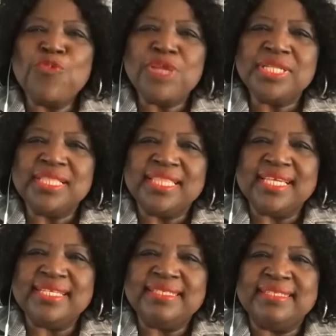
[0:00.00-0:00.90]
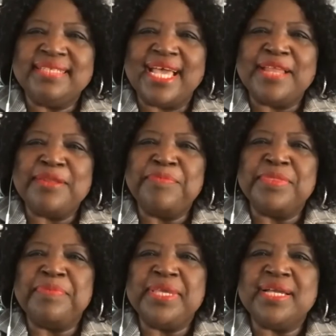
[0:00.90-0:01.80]
of the things is that
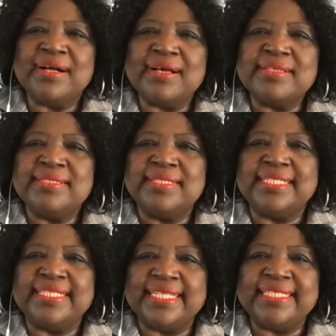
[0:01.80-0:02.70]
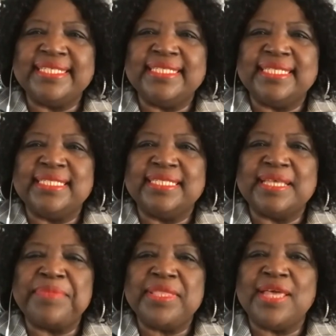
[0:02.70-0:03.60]
because the census is
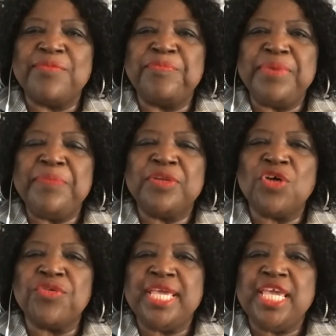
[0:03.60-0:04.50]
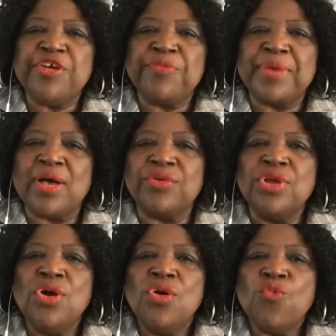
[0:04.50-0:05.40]
something that people only hear about
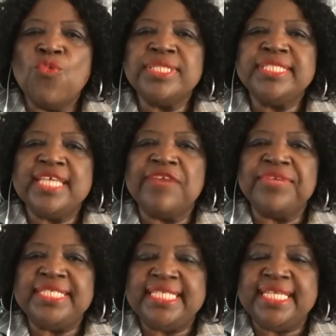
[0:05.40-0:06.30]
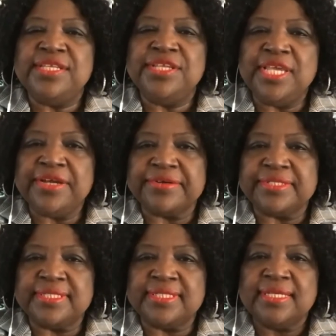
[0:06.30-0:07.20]
once every 10
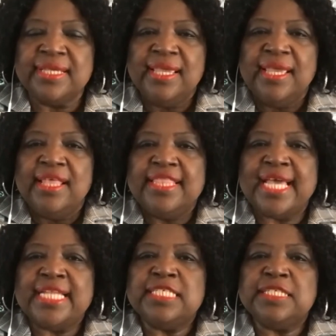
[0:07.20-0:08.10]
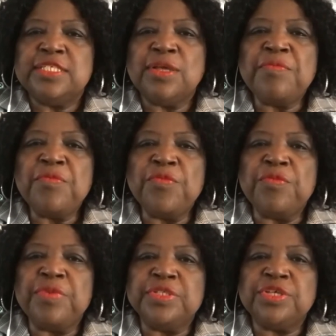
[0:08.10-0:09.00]
years, that is
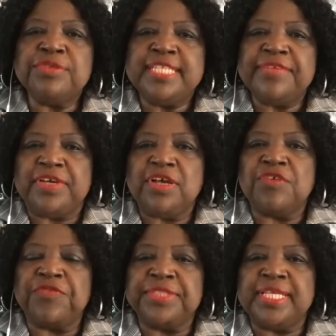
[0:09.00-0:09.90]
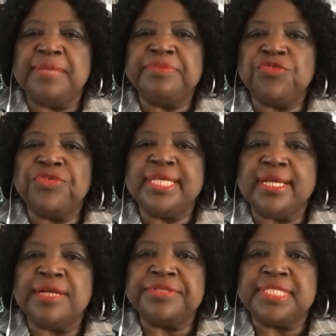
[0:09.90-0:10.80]
so difficult for them to really
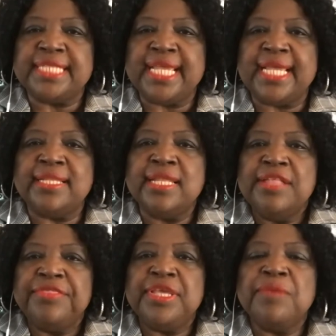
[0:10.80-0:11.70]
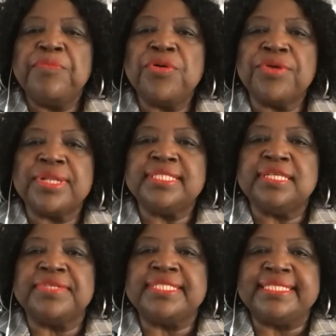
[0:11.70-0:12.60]
understand the importance
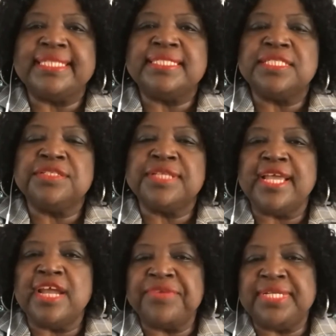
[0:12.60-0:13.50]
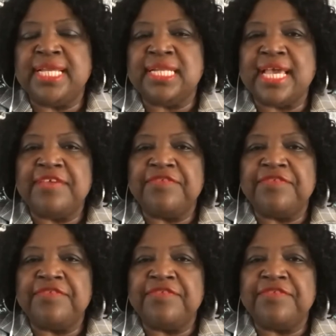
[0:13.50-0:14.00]
of the census to their everyday life.